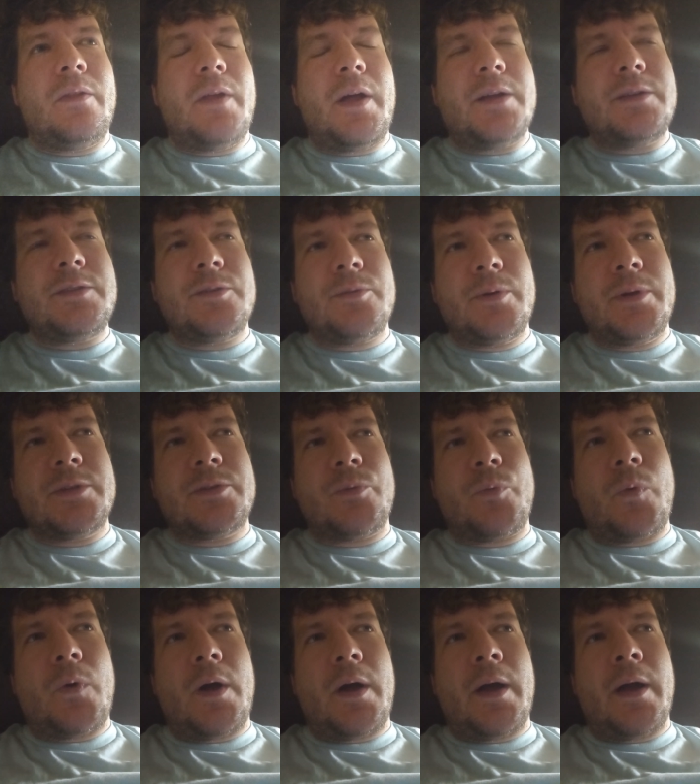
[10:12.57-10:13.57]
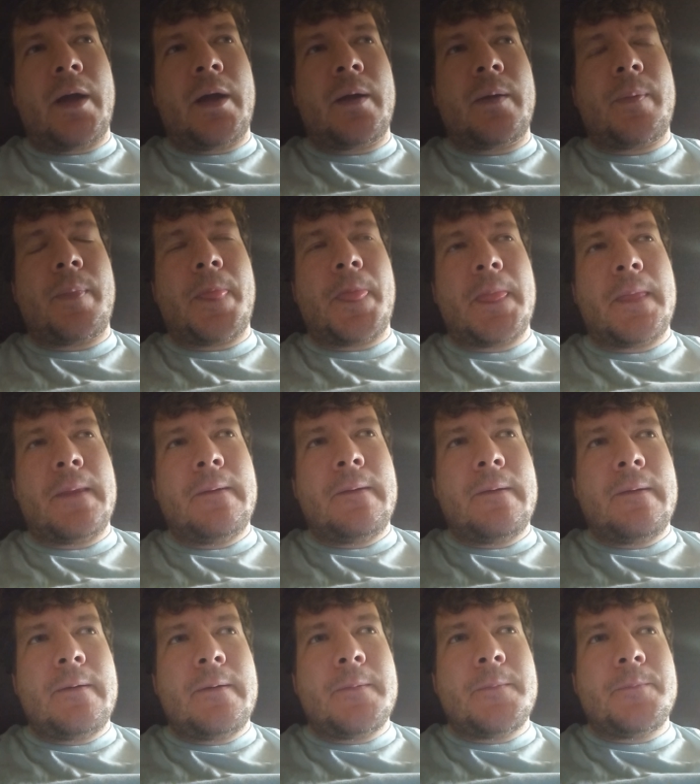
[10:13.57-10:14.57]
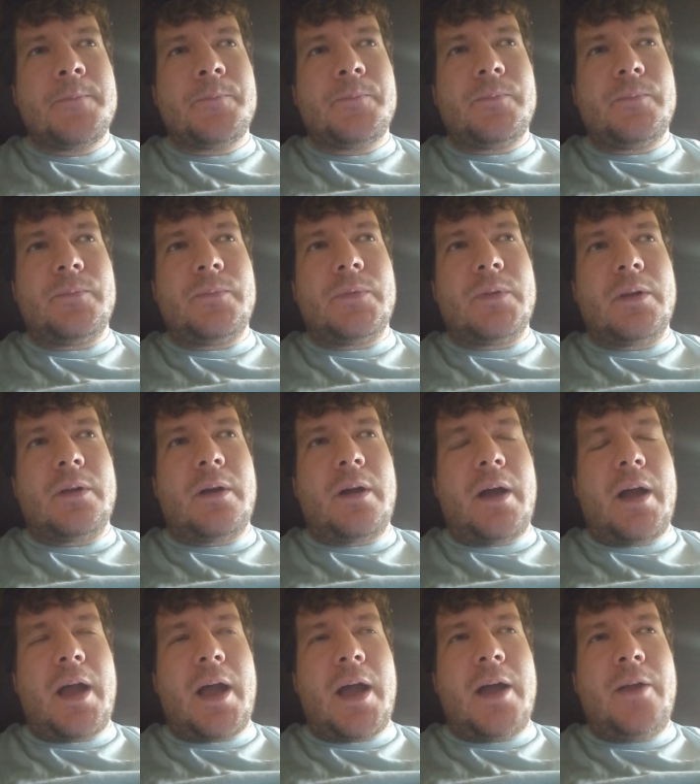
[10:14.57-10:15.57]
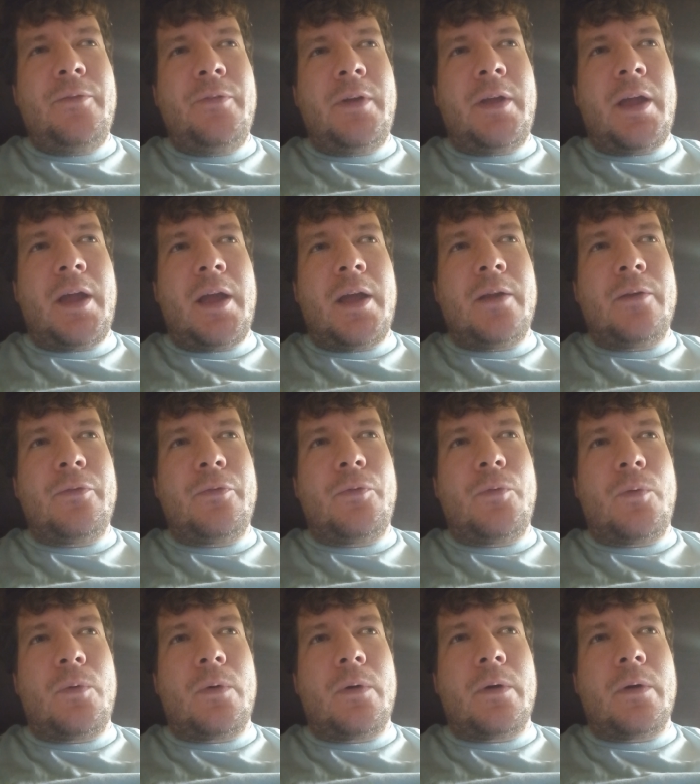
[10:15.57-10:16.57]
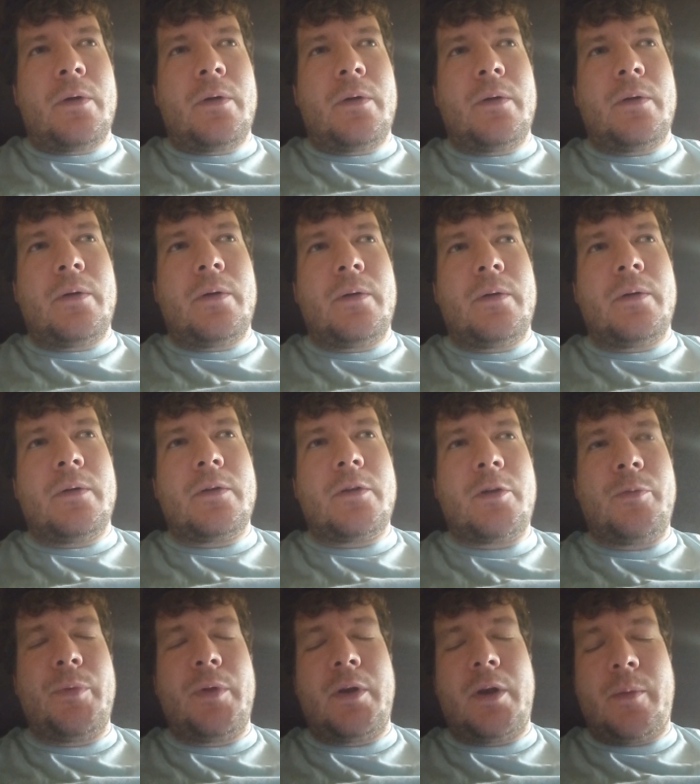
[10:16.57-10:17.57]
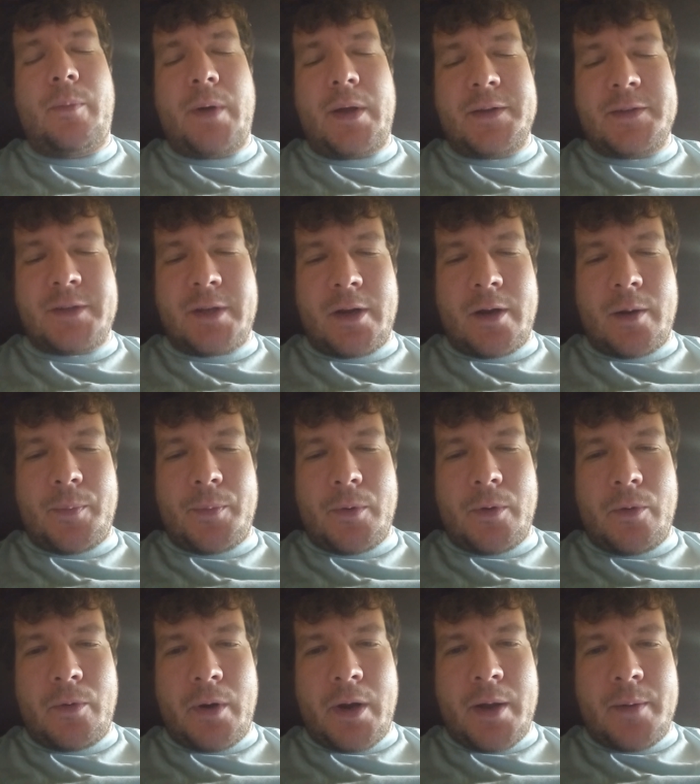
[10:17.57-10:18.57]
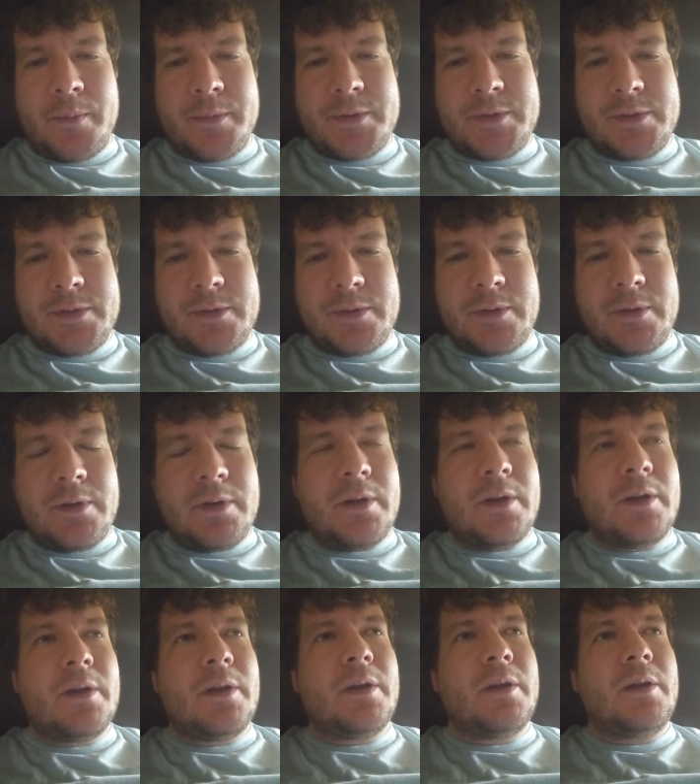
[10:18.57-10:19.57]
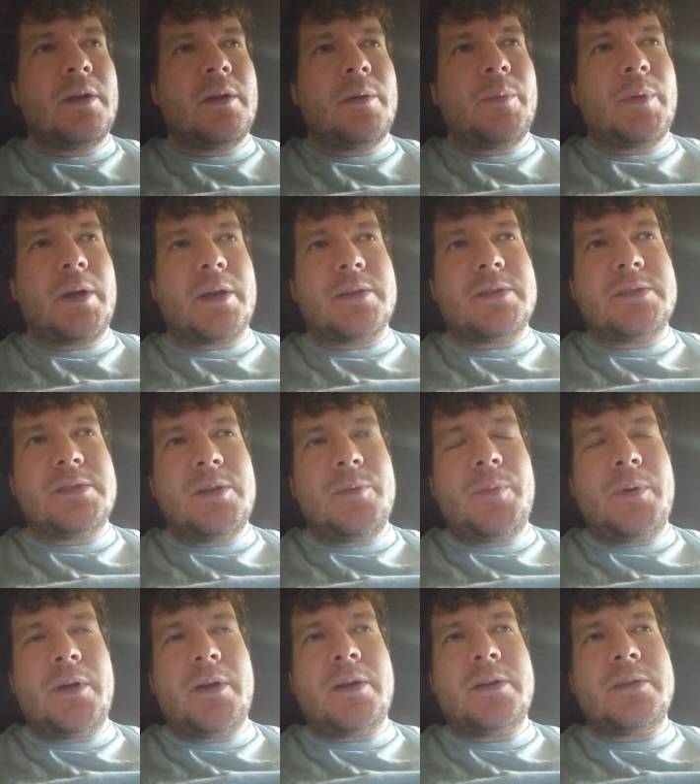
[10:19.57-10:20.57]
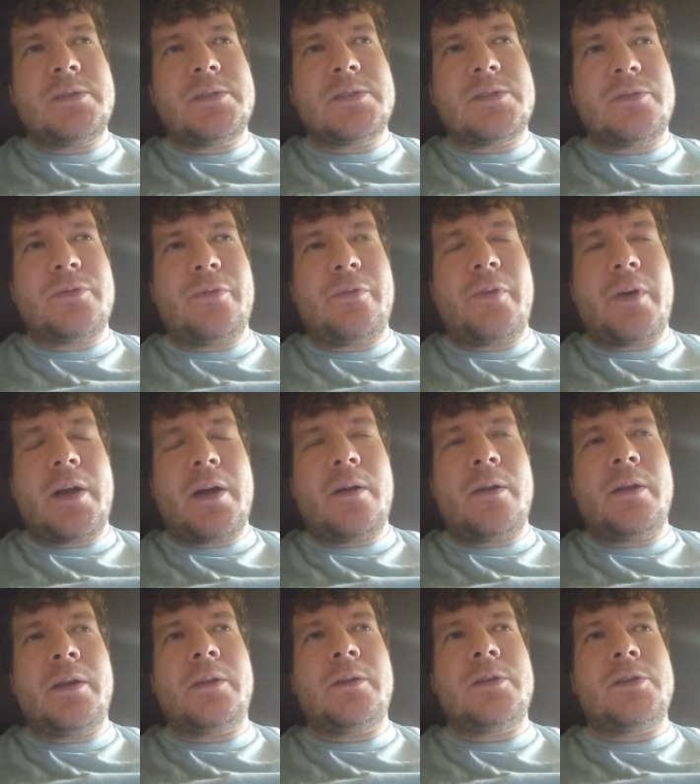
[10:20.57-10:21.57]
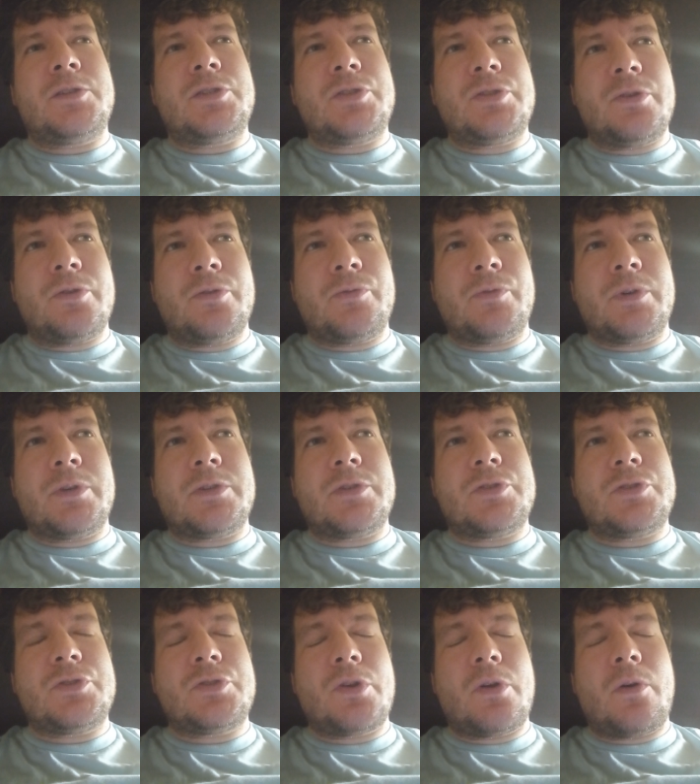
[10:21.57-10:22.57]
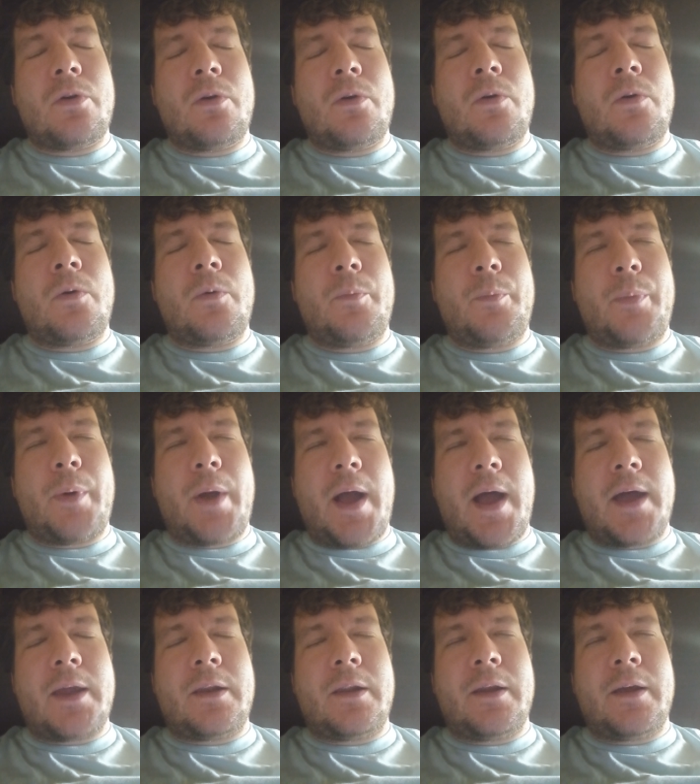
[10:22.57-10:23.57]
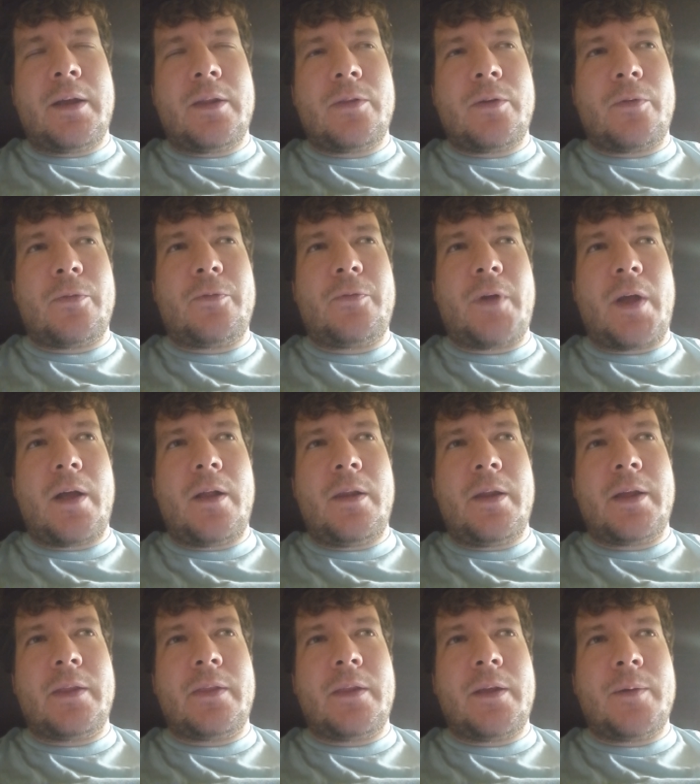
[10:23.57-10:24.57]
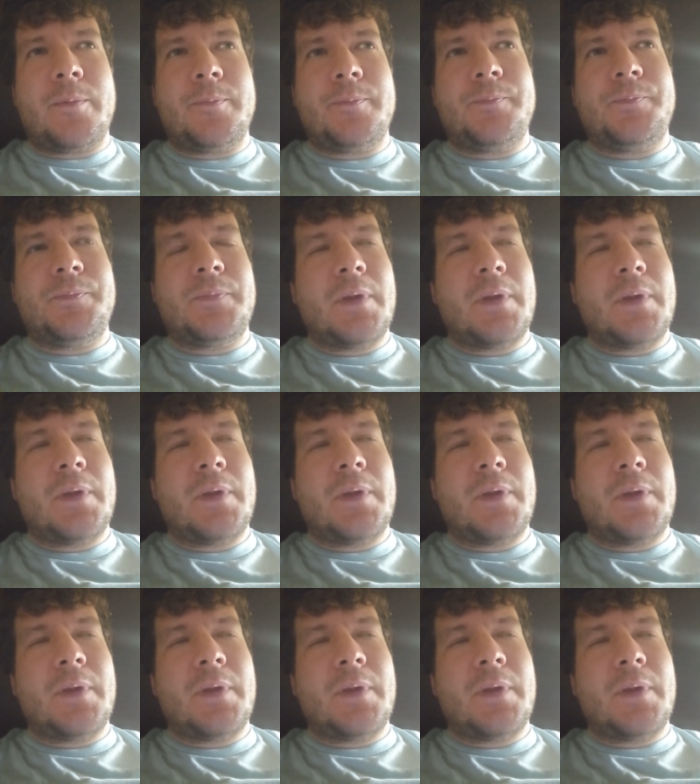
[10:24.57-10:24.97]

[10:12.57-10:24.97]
That's the reason why I advocate for community-based care programs, because CPS is failing these children so badly. They're failing them.